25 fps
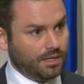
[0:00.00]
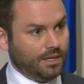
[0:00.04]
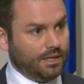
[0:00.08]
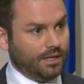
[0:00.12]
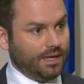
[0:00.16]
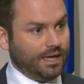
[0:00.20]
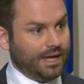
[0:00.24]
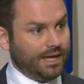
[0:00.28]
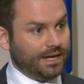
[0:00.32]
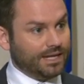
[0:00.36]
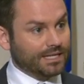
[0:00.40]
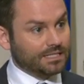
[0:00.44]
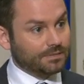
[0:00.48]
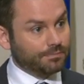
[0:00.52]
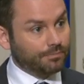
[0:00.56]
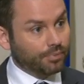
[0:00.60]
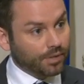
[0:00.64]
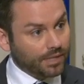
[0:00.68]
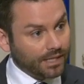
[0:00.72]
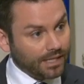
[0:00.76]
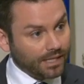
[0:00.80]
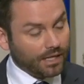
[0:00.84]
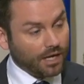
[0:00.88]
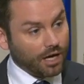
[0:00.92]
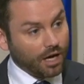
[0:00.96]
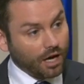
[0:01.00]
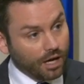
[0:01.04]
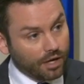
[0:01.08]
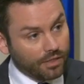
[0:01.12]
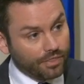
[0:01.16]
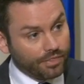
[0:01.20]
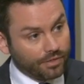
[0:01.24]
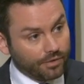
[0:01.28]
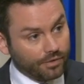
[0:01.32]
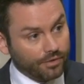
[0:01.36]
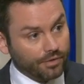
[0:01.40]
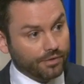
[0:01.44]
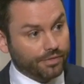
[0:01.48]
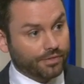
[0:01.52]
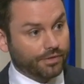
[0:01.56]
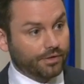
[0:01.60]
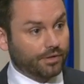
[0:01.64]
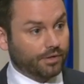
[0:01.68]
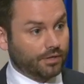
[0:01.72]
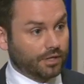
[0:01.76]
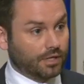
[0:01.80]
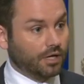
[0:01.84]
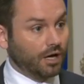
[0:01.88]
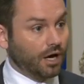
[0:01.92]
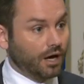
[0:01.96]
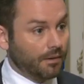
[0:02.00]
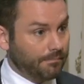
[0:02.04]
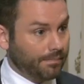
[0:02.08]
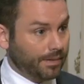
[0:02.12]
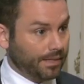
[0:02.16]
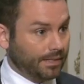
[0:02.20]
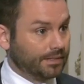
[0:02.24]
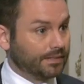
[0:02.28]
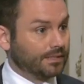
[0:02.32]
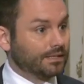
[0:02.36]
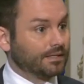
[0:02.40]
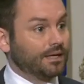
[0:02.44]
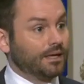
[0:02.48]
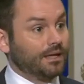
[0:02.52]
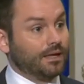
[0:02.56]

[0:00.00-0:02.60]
and is putting under the carpet,